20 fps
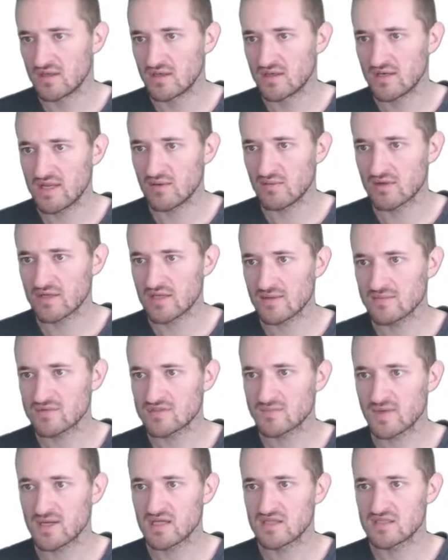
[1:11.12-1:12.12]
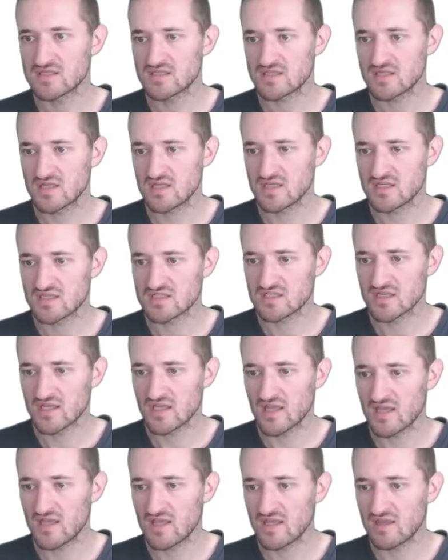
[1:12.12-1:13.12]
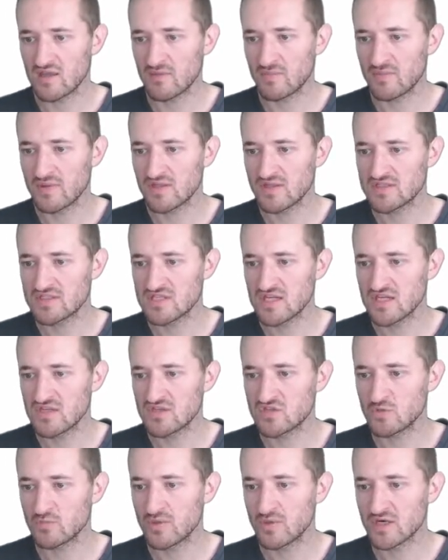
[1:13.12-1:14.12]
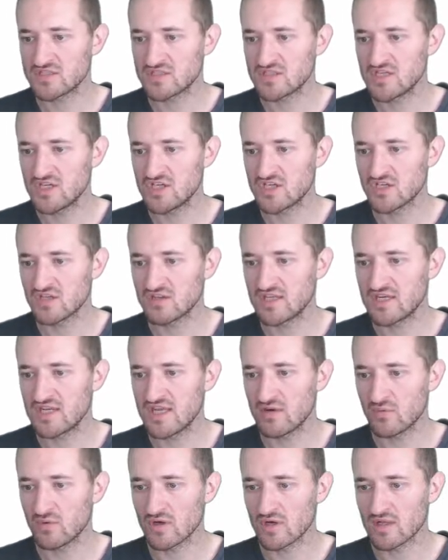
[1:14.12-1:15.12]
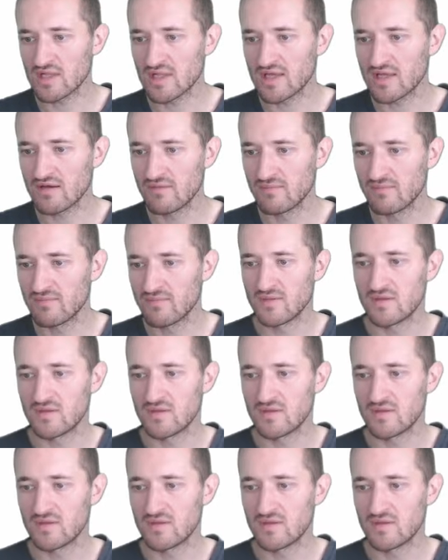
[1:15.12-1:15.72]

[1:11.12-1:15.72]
Network namespace is the ability to partition the network layer